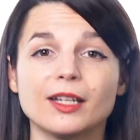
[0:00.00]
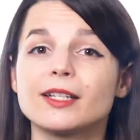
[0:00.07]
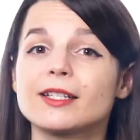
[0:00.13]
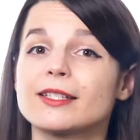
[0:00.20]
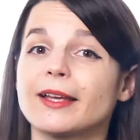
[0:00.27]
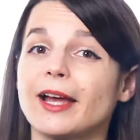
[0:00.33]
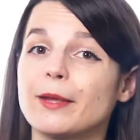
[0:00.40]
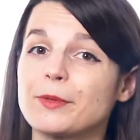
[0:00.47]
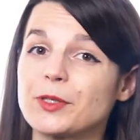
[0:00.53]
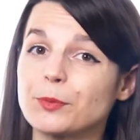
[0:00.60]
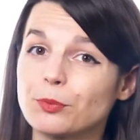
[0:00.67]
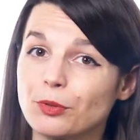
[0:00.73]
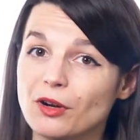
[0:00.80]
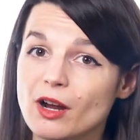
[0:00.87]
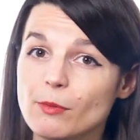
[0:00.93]
Time is
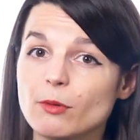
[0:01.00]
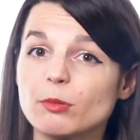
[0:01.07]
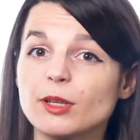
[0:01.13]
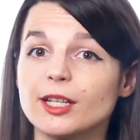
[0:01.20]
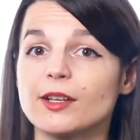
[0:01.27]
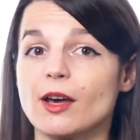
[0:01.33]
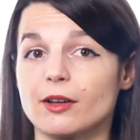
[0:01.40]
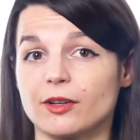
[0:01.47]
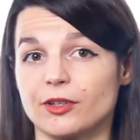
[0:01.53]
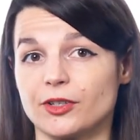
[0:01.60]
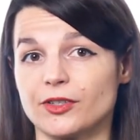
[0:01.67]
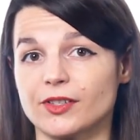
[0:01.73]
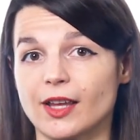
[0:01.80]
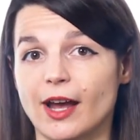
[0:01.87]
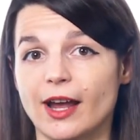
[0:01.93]
probably not on
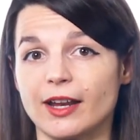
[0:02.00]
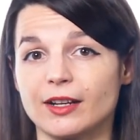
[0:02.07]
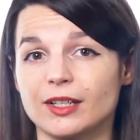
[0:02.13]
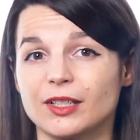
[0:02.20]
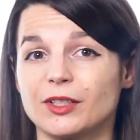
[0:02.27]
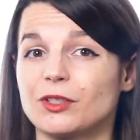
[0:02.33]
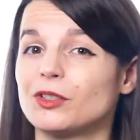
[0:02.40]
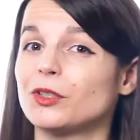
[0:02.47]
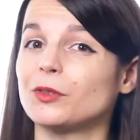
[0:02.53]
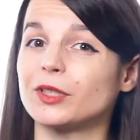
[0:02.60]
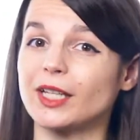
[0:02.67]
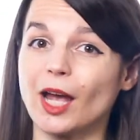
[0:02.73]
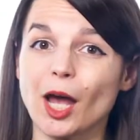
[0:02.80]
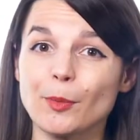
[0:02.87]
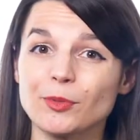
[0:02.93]
your side. Your
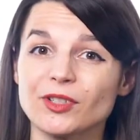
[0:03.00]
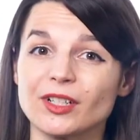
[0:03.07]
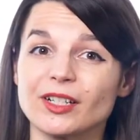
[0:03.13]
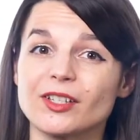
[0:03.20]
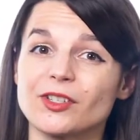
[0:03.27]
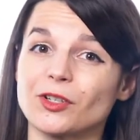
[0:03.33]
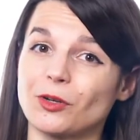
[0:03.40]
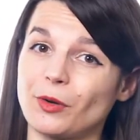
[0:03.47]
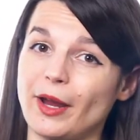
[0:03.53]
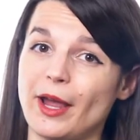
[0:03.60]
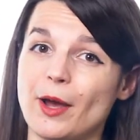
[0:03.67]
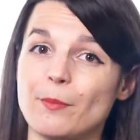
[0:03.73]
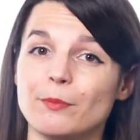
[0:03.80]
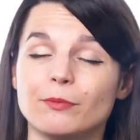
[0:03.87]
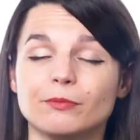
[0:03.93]
only option is to cram.